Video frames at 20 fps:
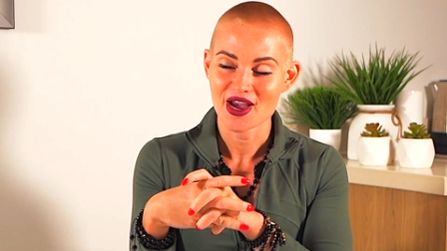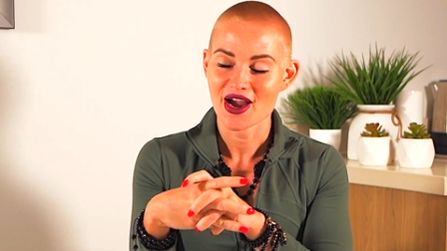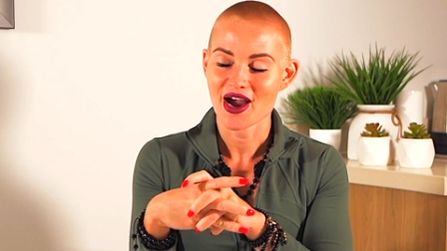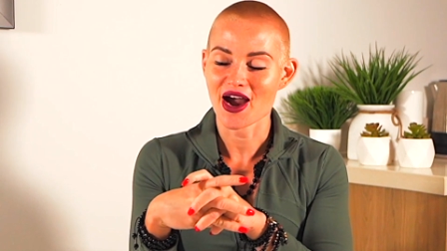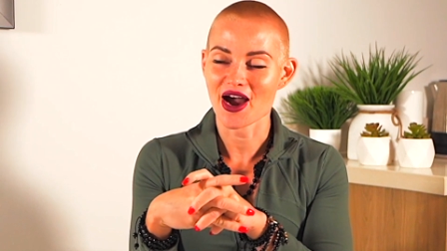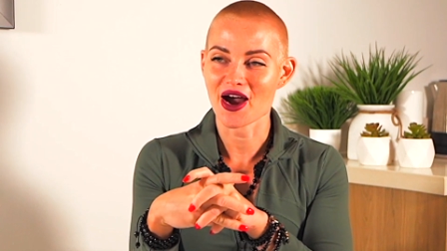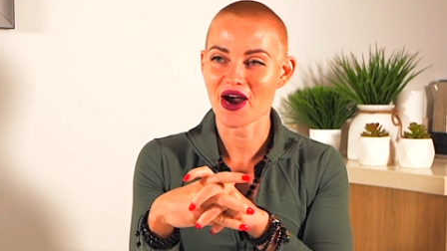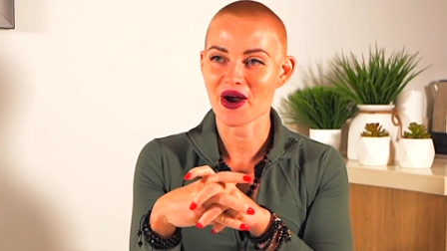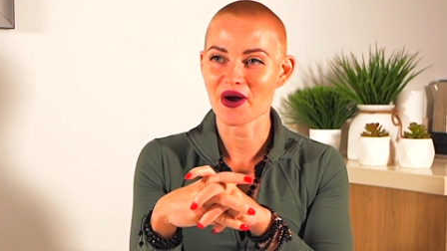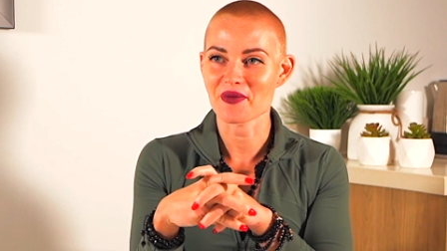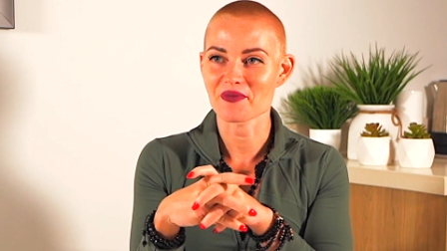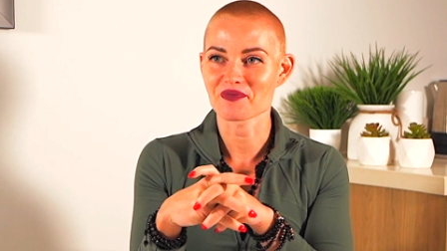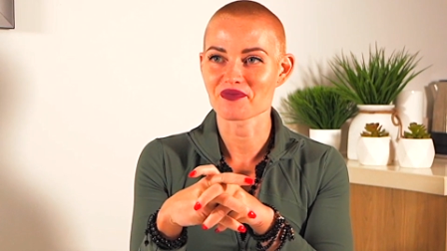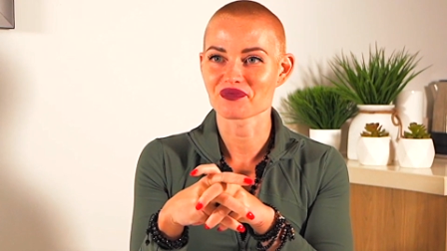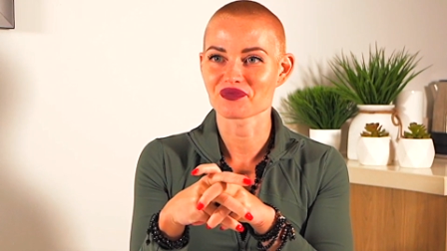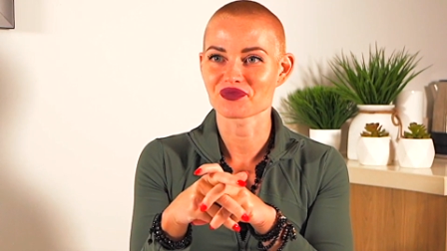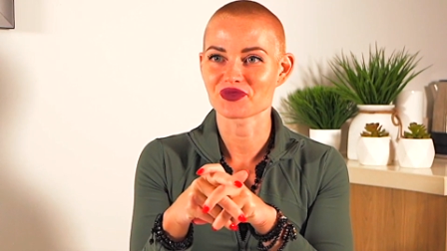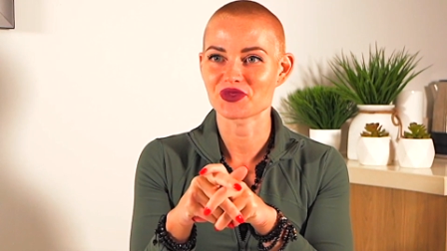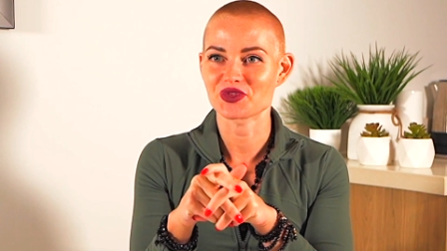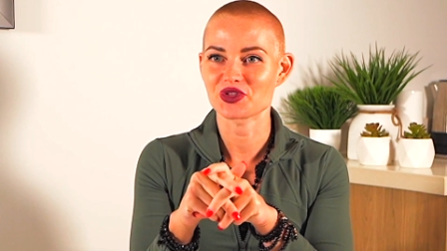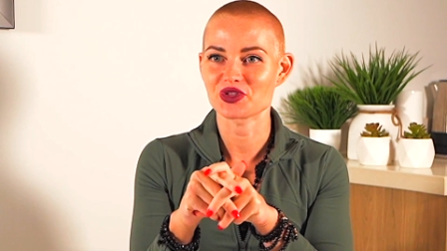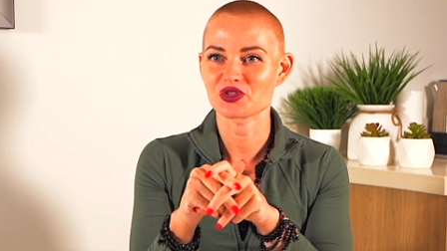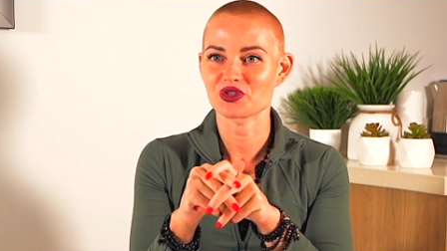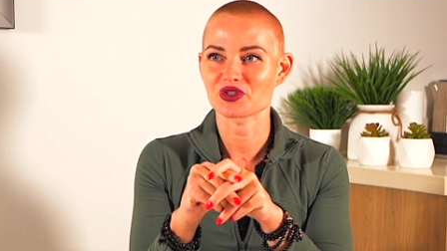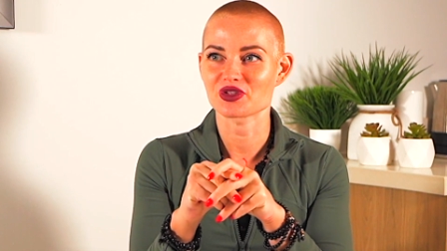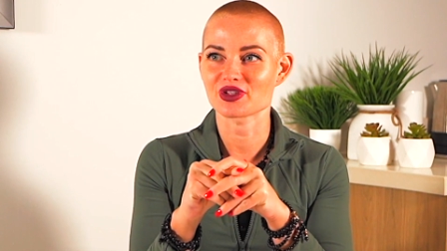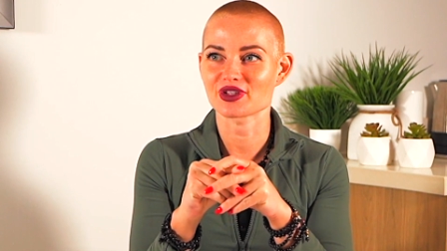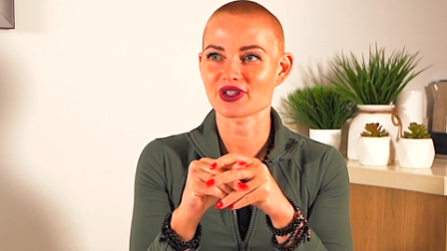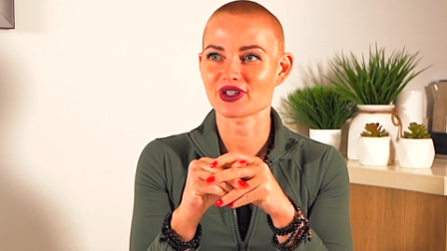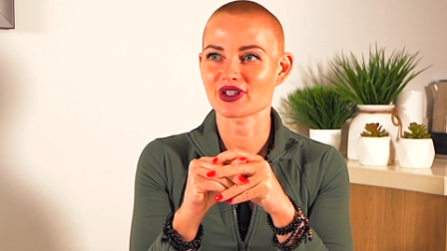Um,
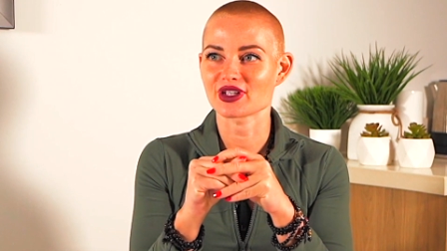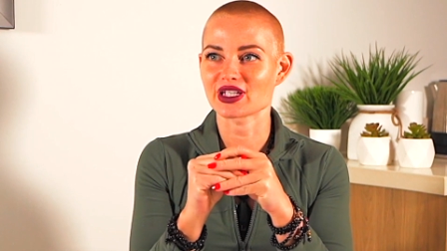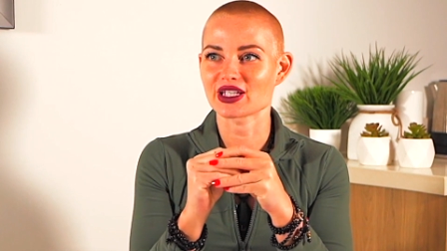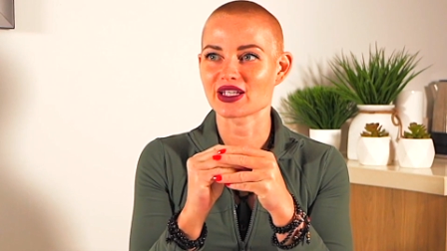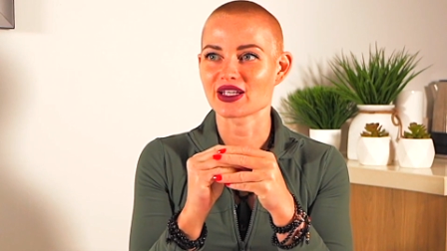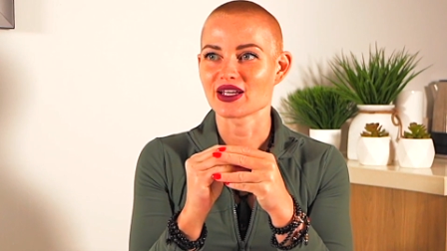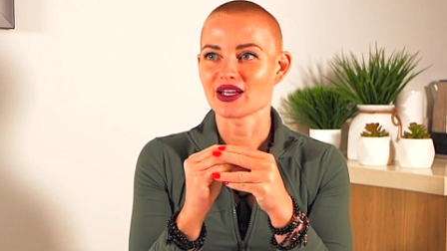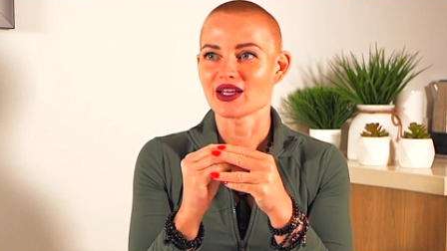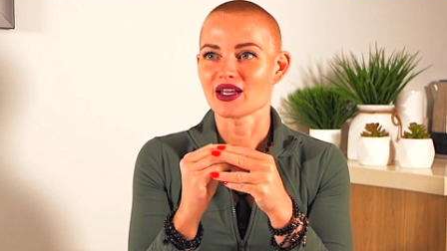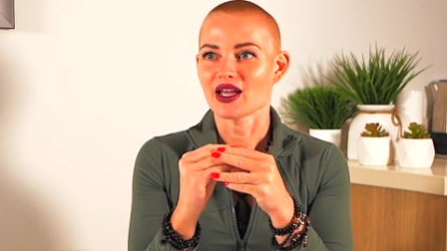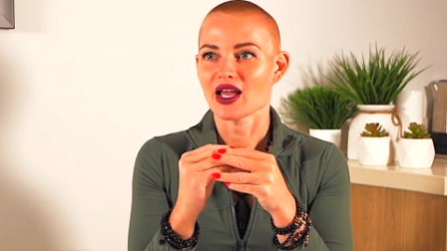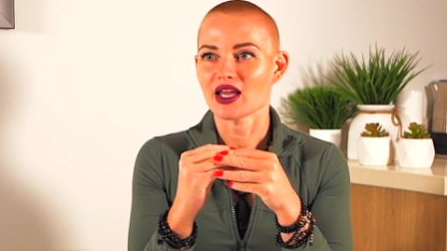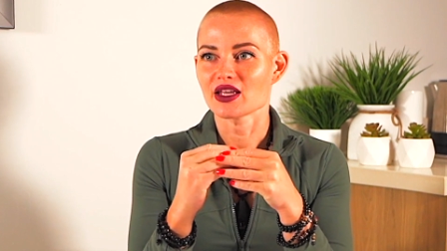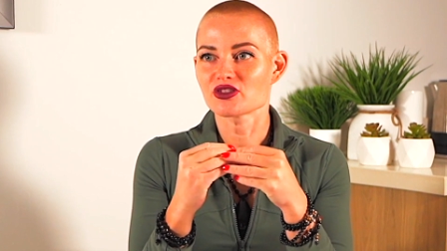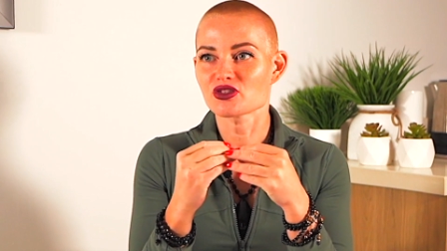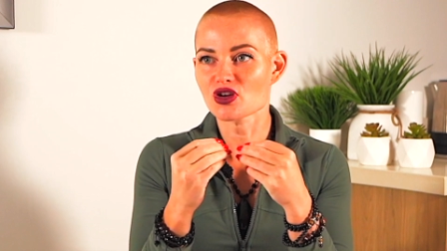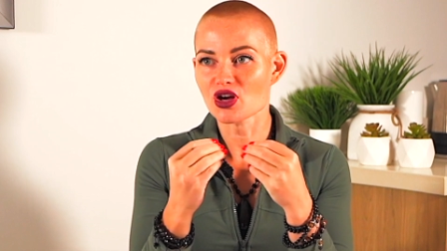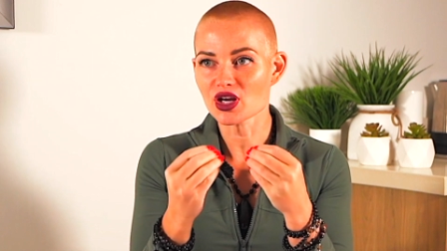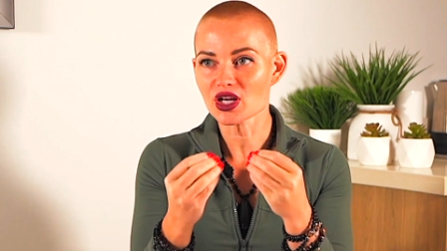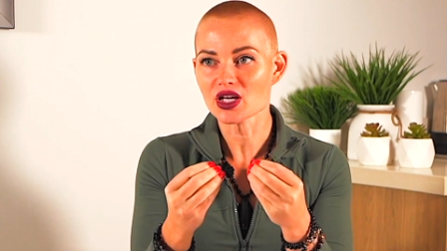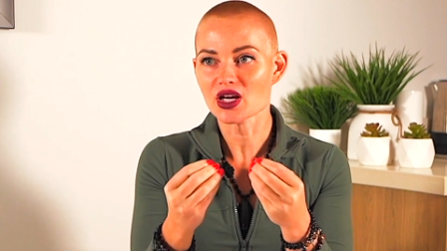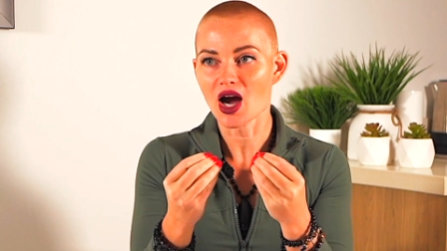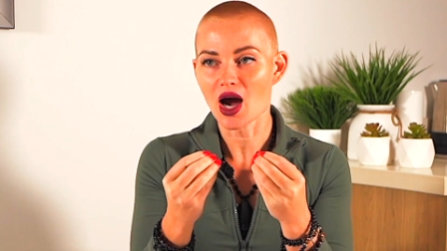it's going to